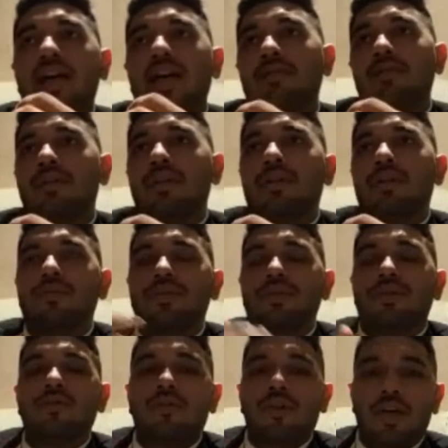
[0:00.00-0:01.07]
I have the
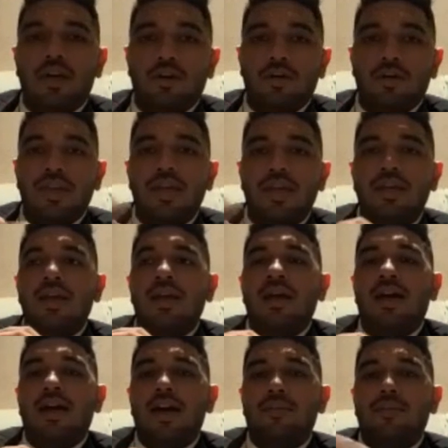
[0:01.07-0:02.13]
option of hard copy,
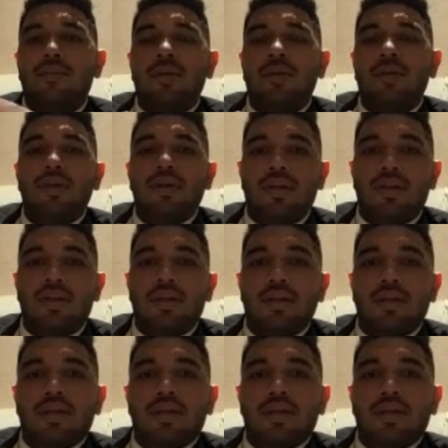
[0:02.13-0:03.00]
hard papers.